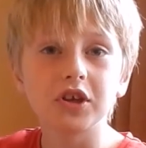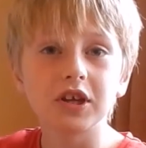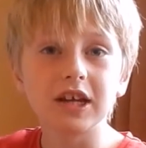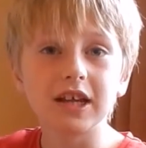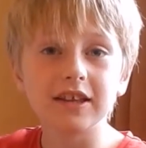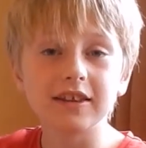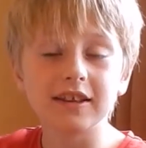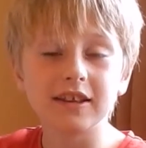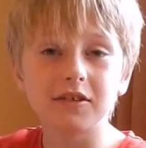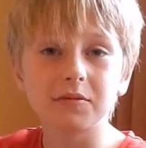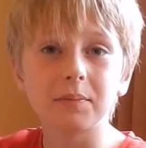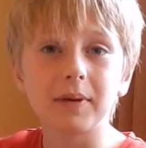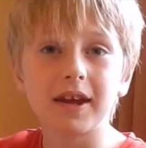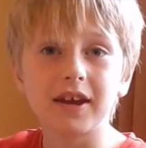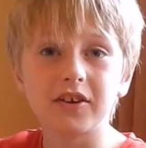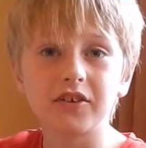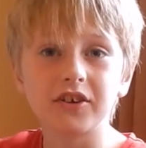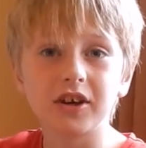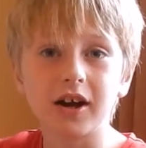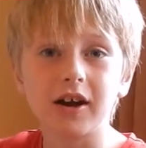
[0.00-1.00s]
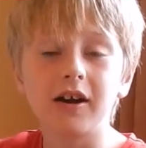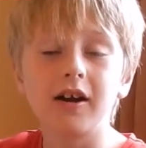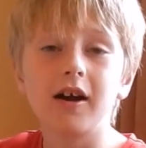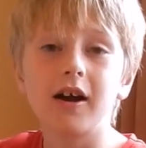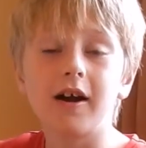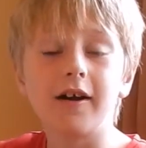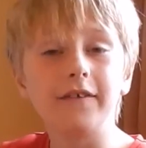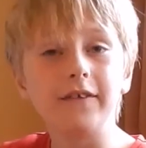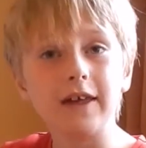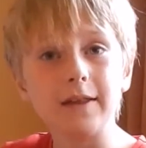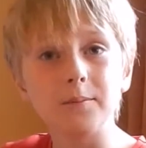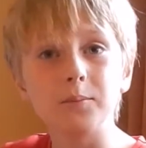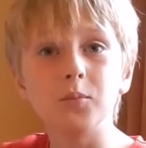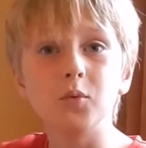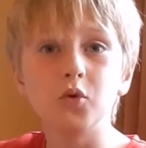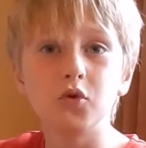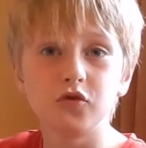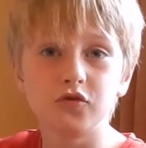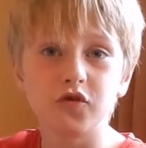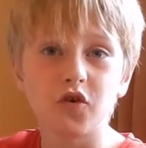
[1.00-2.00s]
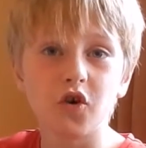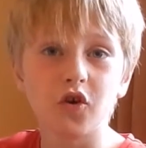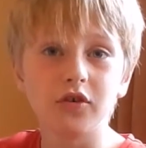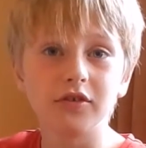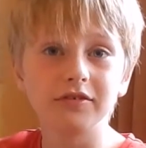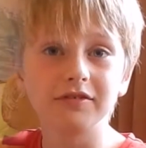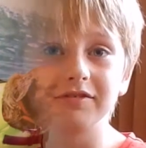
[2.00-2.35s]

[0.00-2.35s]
in this picture, and then move on.